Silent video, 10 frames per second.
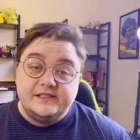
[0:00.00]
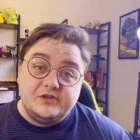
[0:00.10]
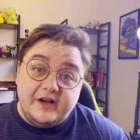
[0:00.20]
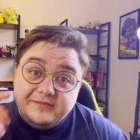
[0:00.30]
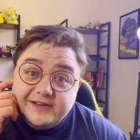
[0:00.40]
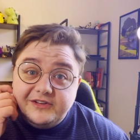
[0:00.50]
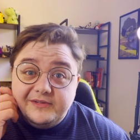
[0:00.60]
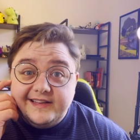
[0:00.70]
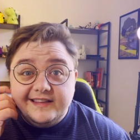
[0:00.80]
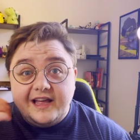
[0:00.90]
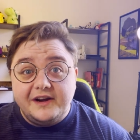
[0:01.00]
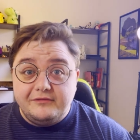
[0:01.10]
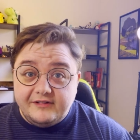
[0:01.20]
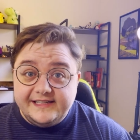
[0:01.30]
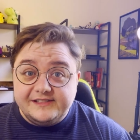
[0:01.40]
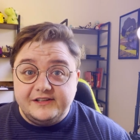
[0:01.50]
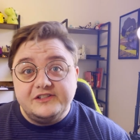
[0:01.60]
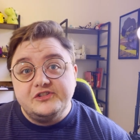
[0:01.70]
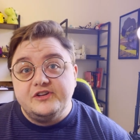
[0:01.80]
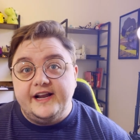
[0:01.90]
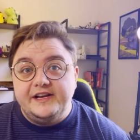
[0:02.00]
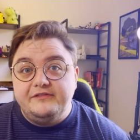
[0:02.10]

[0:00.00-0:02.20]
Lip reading: So I've been doing a lot of research trying